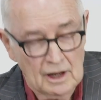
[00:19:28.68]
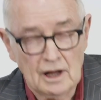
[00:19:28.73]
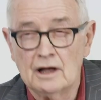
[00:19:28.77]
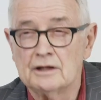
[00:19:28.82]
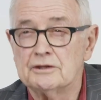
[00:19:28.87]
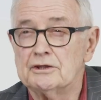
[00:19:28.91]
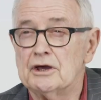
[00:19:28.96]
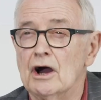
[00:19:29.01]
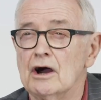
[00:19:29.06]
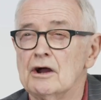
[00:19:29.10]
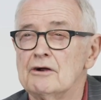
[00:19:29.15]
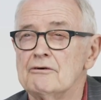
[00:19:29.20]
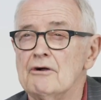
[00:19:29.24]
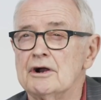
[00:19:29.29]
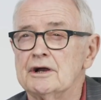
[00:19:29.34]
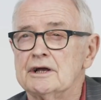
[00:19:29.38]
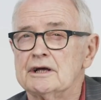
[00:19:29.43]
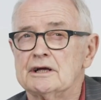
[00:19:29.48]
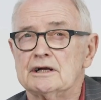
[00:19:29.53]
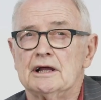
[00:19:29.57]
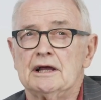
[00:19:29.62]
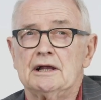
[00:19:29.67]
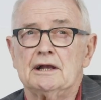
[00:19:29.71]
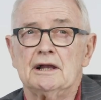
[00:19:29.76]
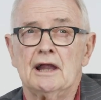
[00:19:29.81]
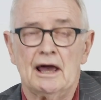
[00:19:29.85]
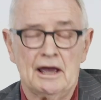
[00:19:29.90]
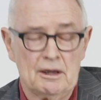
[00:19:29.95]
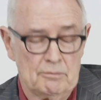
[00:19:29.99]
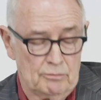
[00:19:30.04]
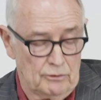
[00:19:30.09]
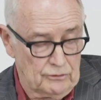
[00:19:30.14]
The ironically
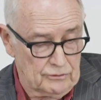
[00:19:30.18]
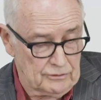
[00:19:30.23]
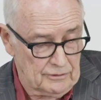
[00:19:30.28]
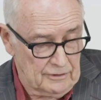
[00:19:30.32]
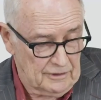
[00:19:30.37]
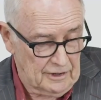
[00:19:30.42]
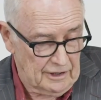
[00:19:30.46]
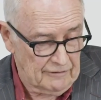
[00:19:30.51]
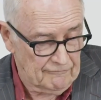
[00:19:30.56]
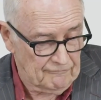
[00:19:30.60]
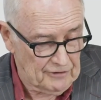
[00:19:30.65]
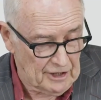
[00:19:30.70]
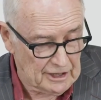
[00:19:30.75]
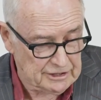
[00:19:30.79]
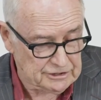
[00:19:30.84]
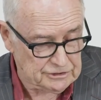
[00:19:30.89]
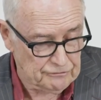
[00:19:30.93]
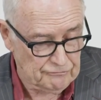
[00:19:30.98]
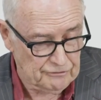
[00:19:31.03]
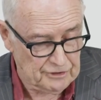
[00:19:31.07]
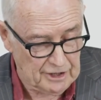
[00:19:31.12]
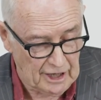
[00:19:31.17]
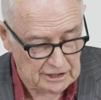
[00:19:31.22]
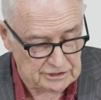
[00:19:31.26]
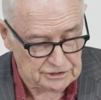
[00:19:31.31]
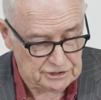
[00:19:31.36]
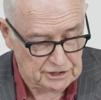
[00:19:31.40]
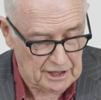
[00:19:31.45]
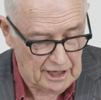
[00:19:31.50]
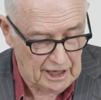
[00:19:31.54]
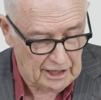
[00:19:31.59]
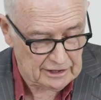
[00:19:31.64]
labelled Inflation
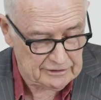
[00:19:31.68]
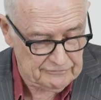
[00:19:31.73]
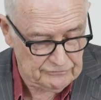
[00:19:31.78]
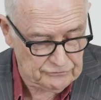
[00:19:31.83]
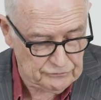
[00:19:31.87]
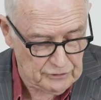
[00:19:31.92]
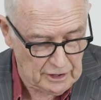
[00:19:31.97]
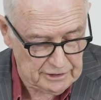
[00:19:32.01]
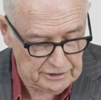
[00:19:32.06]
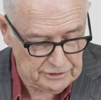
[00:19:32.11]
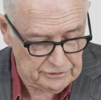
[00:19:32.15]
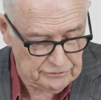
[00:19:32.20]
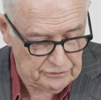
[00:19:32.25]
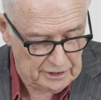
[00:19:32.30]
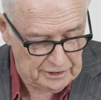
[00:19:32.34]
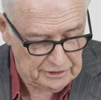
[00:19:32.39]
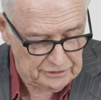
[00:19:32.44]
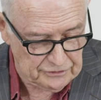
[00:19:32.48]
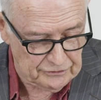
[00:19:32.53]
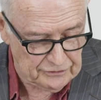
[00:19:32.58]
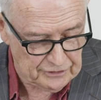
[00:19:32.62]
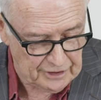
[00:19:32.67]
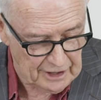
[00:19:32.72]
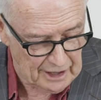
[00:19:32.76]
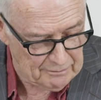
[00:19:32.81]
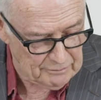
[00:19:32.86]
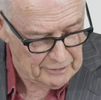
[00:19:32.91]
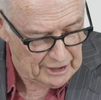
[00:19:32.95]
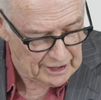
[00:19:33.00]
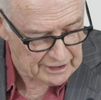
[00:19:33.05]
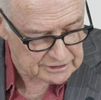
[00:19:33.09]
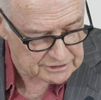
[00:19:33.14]
Reduction Act of 2022
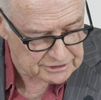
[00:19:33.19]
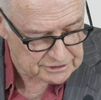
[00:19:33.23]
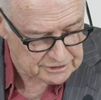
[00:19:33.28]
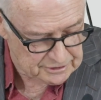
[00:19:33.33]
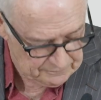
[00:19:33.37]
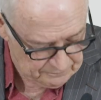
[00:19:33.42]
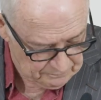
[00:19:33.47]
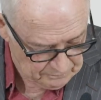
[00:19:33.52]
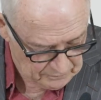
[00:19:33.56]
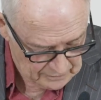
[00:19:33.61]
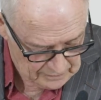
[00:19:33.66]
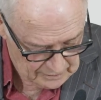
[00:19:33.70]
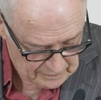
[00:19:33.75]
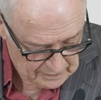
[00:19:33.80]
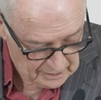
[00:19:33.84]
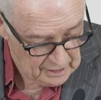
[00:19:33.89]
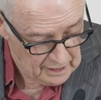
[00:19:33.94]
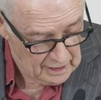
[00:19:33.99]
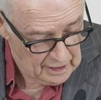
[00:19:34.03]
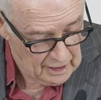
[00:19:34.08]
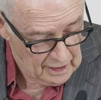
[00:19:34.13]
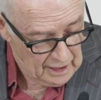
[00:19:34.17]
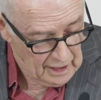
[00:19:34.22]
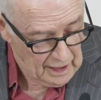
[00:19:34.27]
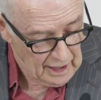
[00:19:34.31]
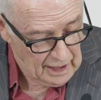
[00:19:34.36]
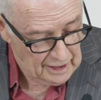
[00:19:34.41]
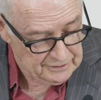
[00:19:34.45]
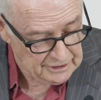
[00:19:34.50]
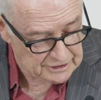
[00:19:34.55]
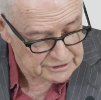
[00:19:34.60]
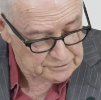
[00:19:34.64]
came next.
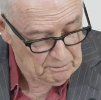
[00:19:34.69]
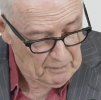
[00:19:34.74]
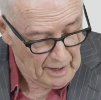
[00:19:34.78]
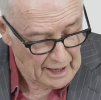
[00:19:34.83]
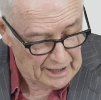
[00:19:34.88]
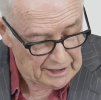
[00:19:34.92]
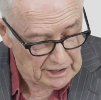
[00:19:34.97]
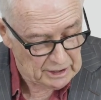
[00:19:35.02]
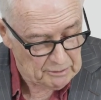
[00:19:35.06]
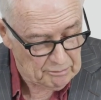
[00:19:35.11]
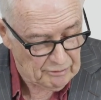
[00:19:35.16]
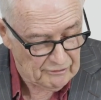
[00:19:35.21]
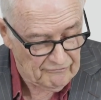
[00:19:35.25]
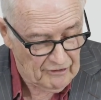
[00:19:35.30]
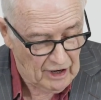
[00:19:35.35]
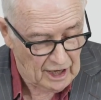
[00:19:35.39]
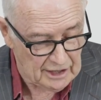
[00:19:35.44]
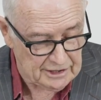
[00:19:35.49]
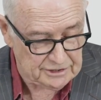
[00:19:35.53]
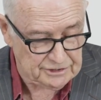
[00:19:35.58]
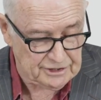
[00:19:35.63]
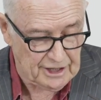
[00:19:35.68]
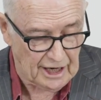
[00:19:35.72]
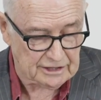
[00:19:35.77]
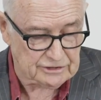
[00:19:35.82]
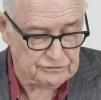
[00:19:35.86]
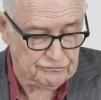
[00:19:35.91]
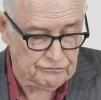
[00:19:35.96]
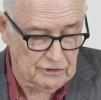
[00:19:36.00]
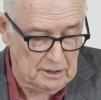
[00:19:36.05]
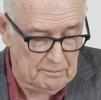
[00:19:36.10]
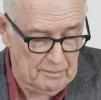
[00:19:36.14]
This mainly provided
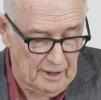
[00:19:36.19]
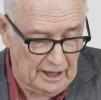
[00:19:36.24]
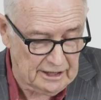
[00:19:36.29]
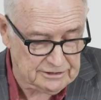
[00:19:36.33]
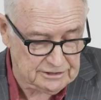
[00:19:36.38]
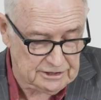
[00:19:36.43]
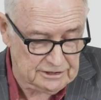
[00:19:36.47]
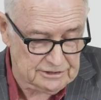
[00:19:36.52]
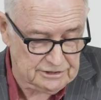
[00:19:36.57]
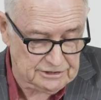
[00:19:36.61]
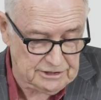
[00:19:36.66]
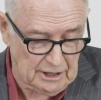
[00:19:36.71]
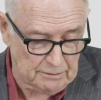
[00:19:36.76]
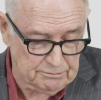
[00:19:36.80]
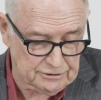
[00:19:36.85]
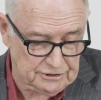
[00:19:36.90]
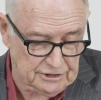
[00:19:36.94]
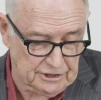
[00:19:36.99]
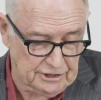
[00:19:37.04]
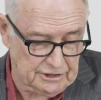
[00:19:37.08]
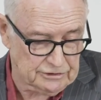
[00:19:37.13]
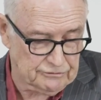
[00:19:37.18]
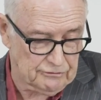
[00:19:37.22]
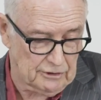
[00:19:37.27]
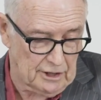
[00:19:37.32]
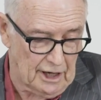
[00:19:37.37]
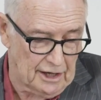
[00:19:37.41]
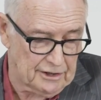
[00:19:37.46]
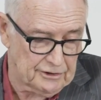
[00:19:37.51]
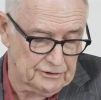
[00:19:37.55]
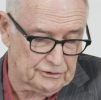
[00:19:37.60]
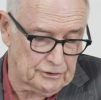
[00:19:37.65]
tax rebates and subsidies
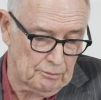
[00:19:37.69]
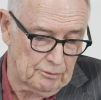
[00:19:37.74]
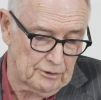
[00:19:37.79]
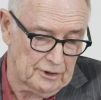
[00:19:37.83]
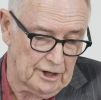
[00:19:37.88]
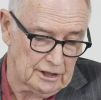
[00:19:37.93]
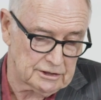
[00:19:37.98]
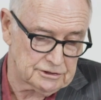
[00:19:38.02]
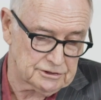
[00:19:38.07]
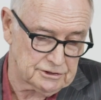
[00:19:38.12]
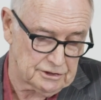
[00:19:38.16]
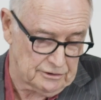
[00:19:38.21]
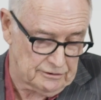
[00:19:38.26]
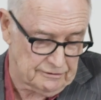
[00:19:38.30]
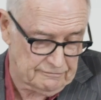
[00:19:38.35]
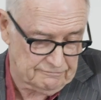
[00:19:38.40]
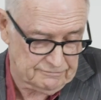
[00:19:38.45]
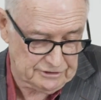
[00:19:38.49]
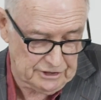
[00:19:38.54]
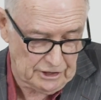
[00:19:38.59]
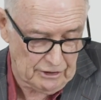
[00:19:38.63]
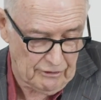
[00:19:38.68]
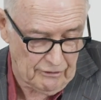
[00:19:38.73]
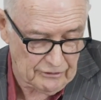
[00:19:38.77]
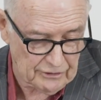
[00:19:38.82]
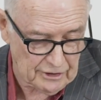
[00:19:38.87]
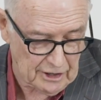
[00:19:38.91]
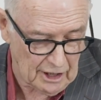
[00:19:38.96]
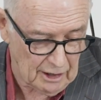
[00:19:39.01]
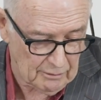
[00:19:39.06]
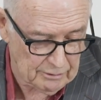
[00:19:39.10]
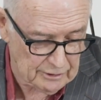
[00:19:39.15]
related to production of
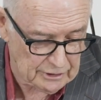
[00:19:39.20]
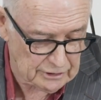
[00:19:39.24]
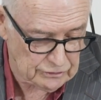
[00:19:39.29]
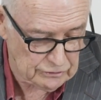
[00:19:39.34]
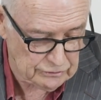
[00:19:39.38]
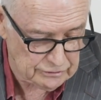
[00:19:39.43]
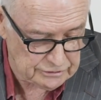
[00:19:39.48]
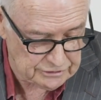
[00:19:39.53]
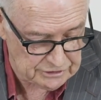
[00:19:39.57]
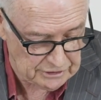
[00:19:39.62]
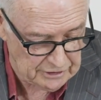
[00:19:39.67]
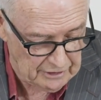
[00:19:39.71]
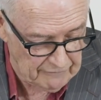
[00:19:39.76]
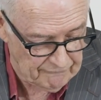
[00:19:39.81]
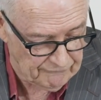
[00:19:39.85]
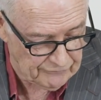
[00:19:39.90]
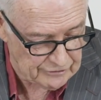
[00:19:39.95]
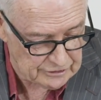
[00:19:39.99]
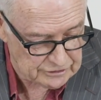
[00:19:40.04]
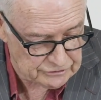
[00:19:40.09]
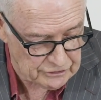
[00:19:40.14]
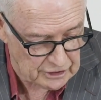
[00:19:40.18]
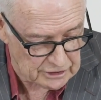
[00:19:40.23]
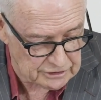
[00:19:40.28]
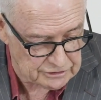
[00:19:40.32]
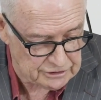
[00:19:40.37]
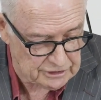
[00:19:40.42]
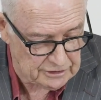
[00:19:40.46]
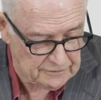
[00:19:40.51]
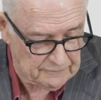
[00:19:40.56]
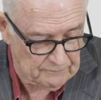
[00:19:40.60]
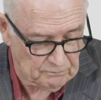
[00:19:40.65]
zero-carbon goods and
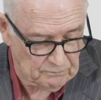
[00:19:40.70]
infrastructure.